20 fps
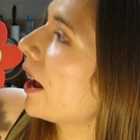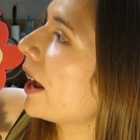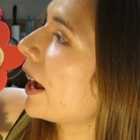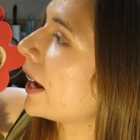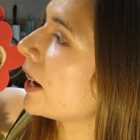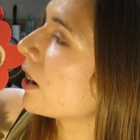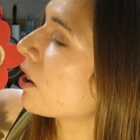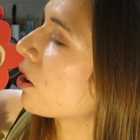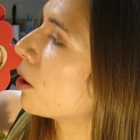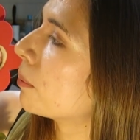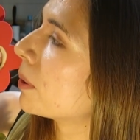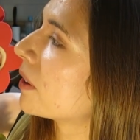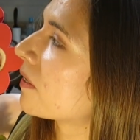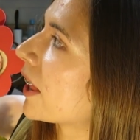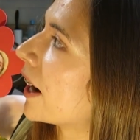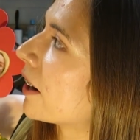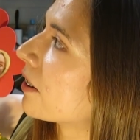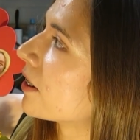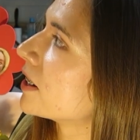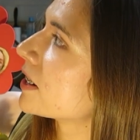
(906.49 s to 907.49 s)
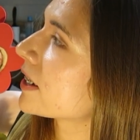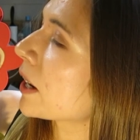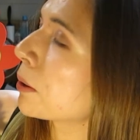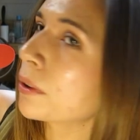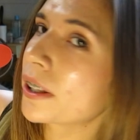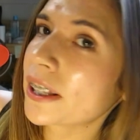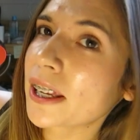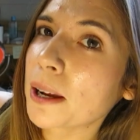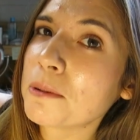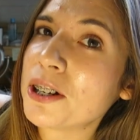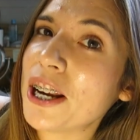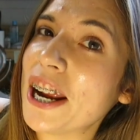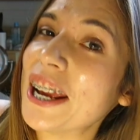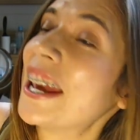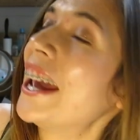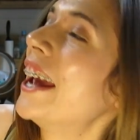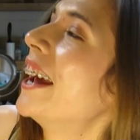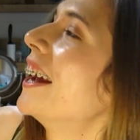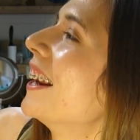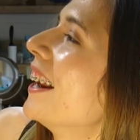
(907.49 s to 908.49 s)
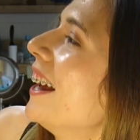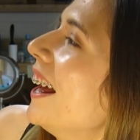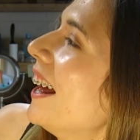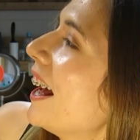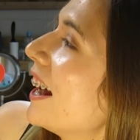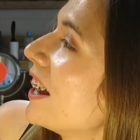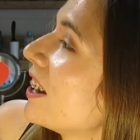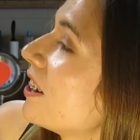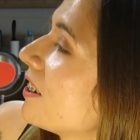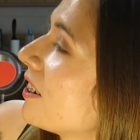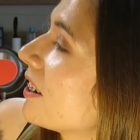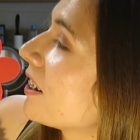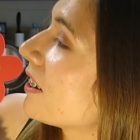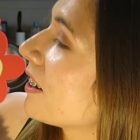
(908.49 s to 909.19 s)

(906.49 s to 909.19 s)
8 Jhooopppeee flowers. I really am shaking. I